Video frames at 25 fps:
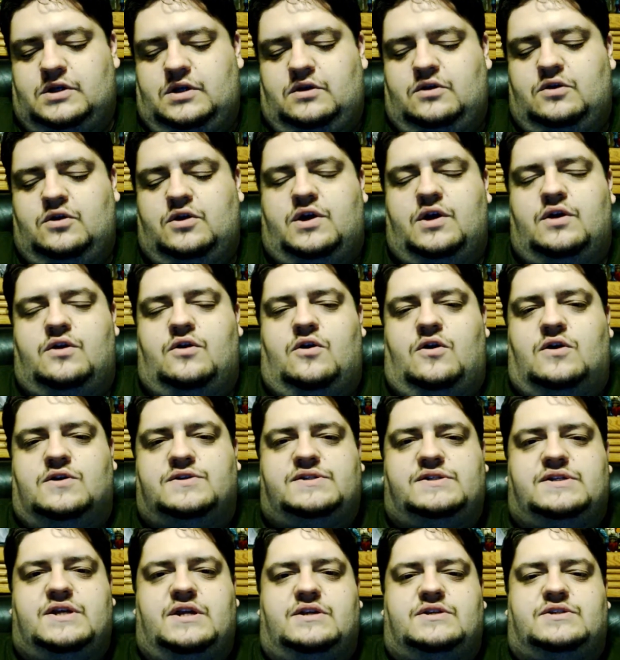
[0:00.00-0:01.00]
looking all
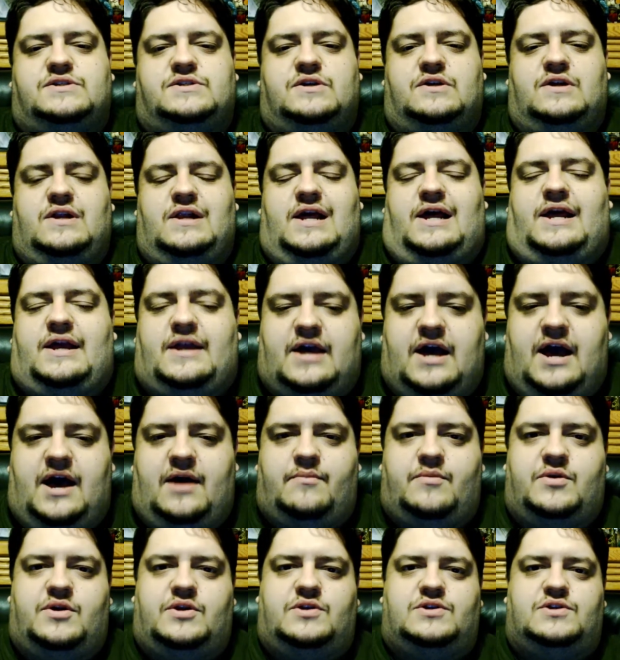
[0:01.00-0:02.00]
sinister, like
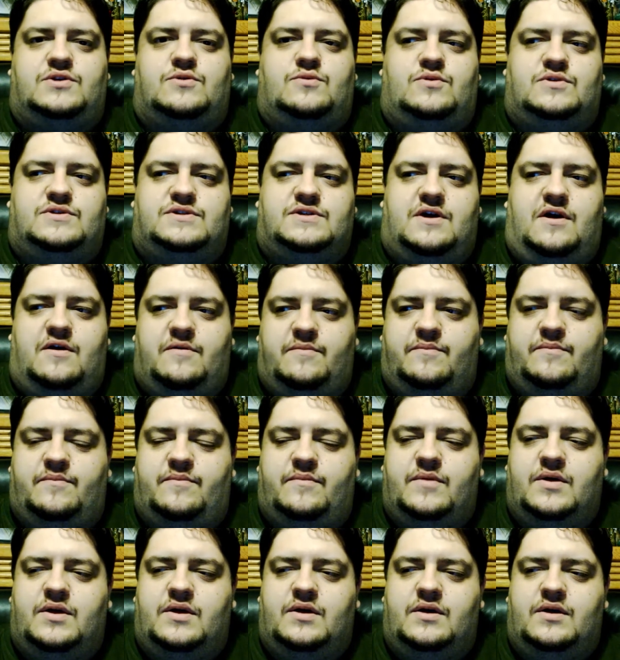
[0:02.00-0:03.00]
I'm gonna do something.
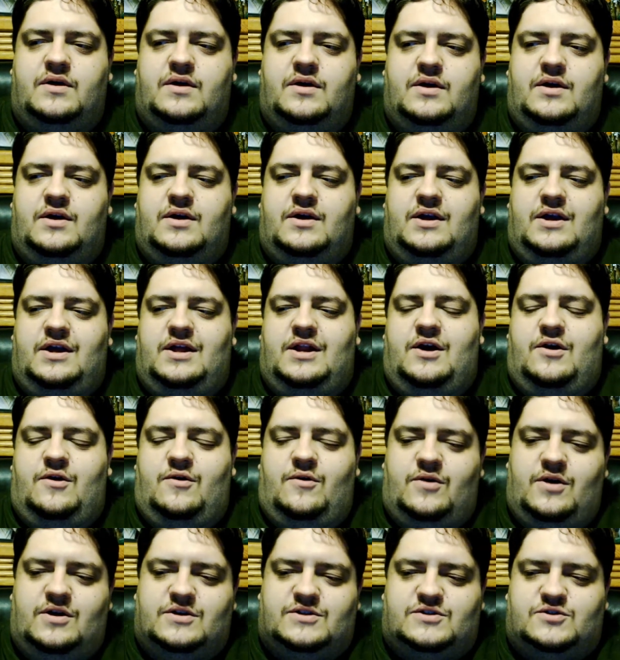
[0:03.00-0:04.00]
You
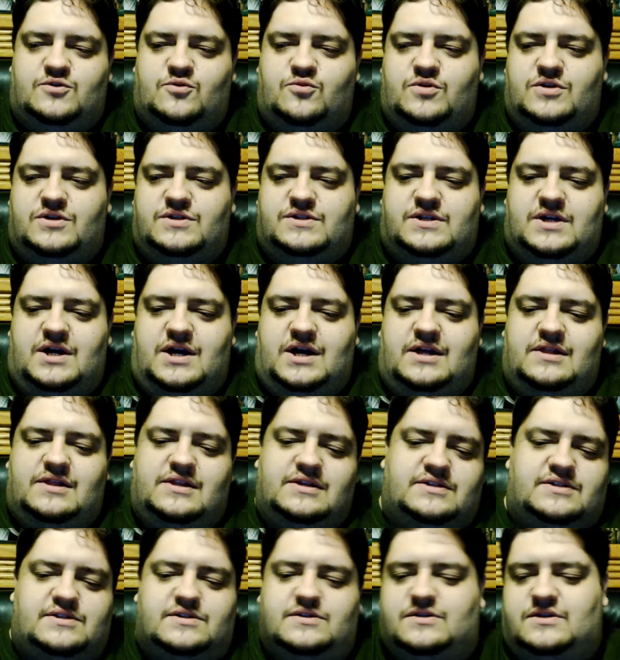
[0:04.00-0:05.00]
know, as soon as uh,
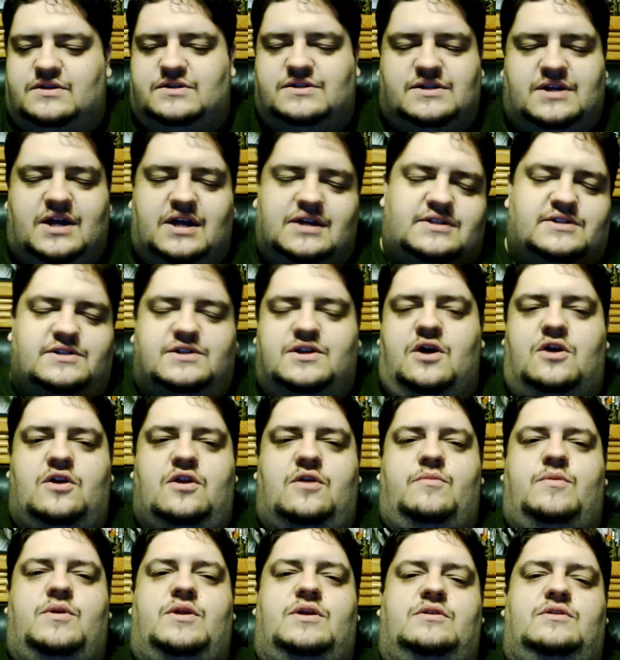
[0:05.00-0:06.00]
this this gets done,
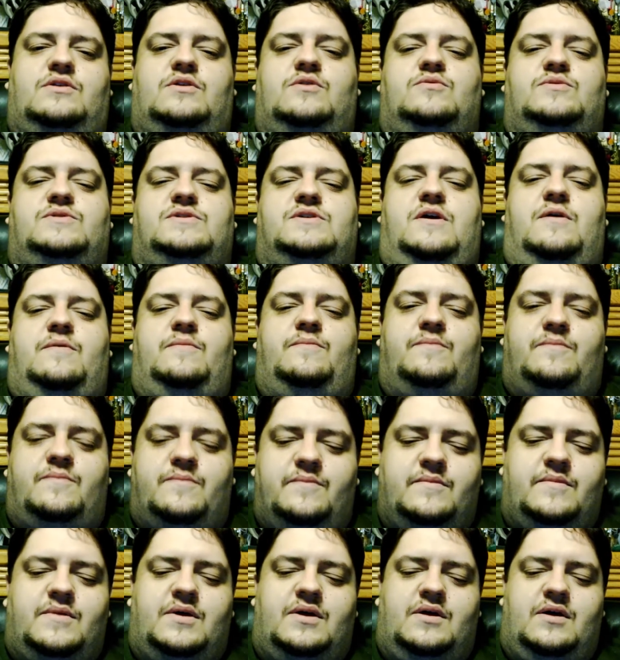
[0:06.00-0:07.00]
I'm gonna do something
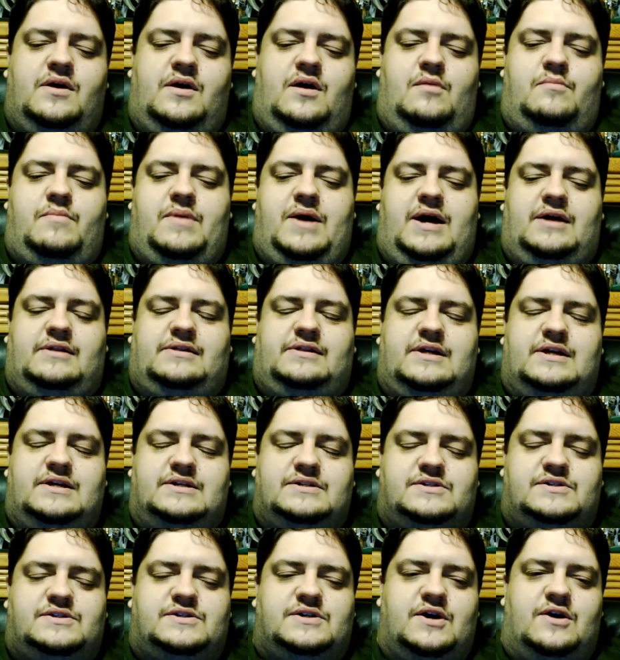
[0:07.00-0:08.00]
about
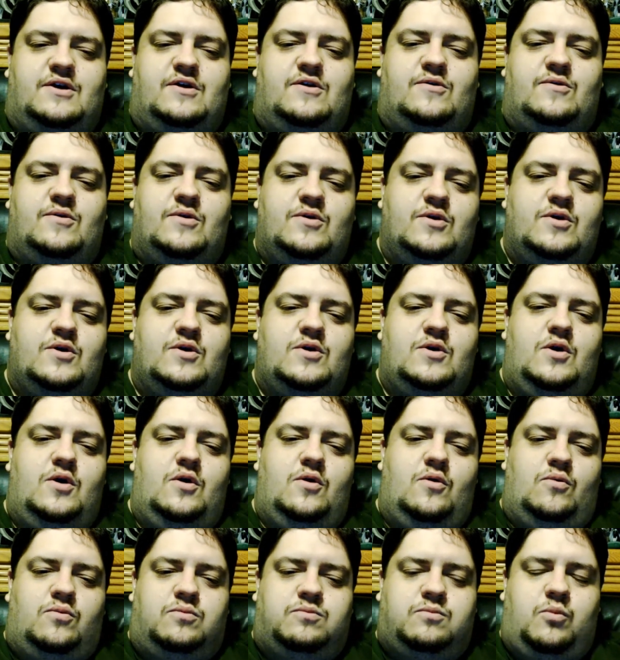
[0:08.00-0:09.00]
this. So
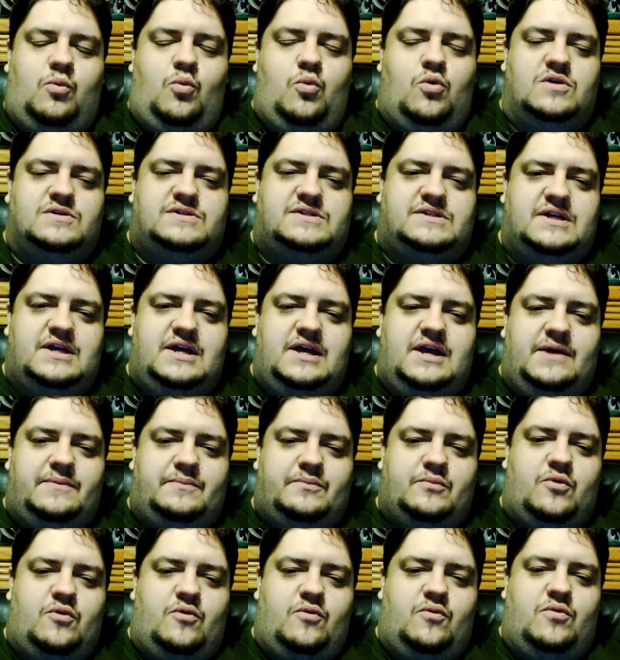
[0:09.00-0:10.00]
we'll see.
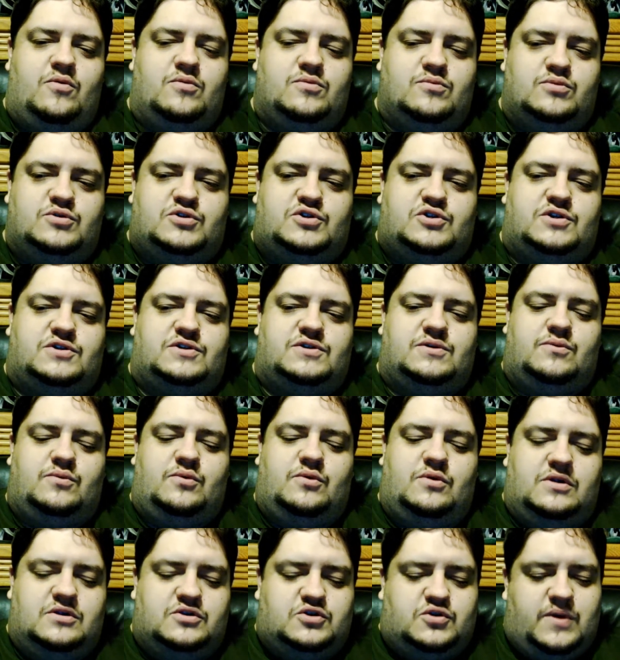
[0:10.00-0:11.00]
If we'll, we'll,
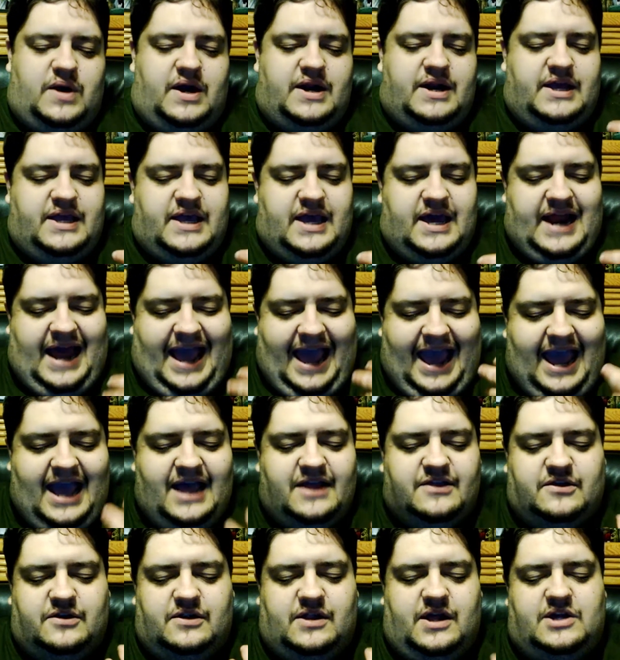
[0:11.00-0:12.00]
we'll try to get a
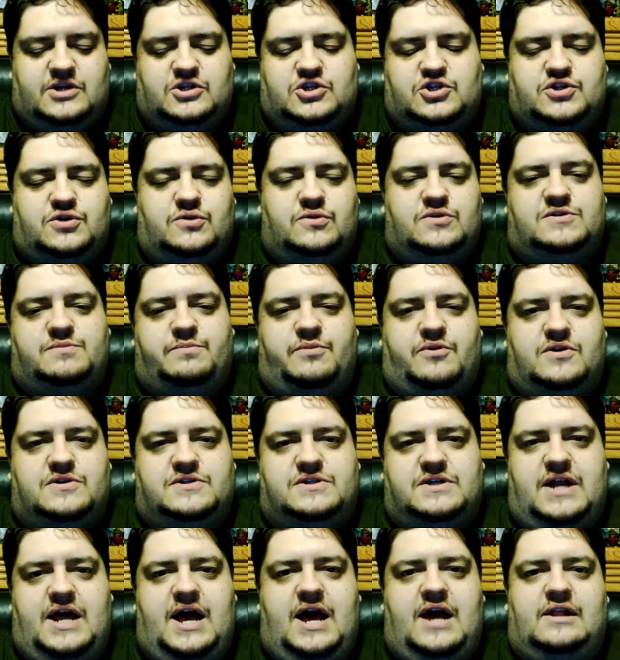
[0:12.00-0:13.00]
handle on Shoot's
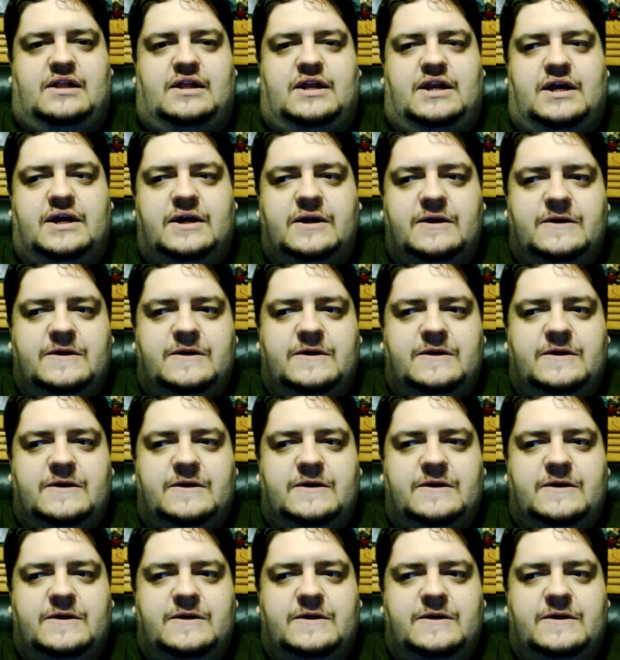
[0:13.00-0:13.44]
personality,